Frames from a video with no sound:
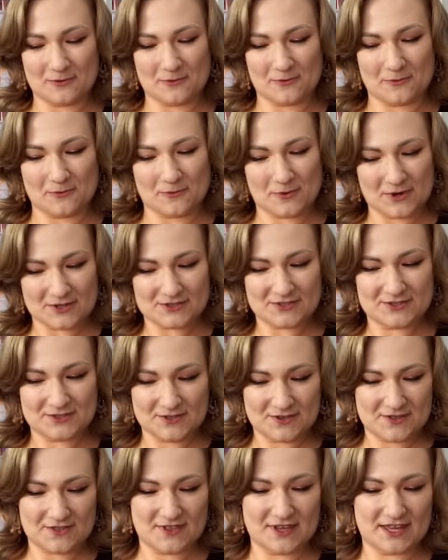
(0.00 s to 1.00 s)
what do
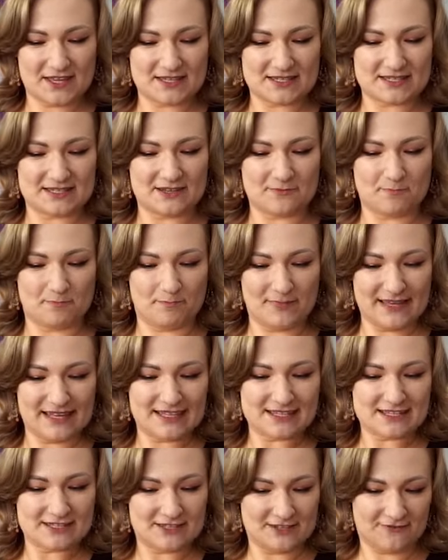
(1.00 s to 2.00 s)
you think is the
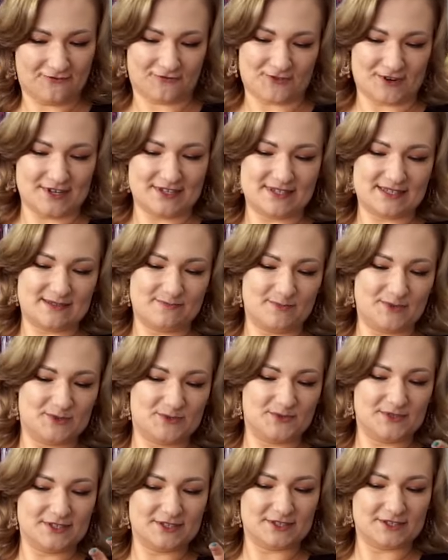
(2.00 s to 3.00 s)
biggest difference
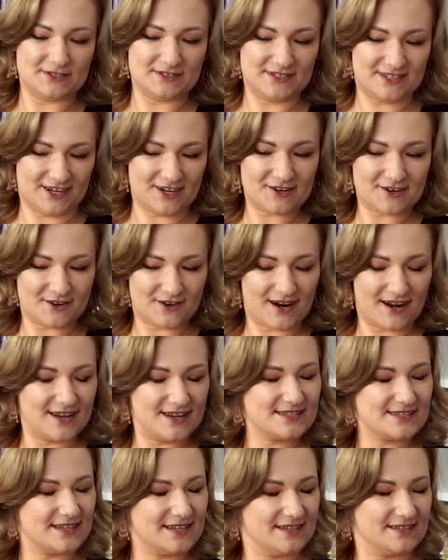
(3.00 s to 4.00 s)
between Dark
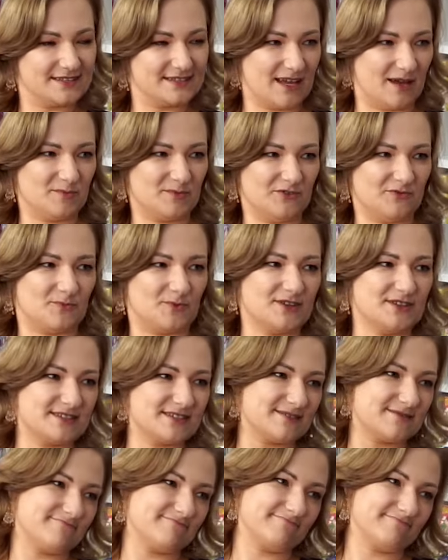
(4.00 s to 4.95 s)
Rise and Captive Prince?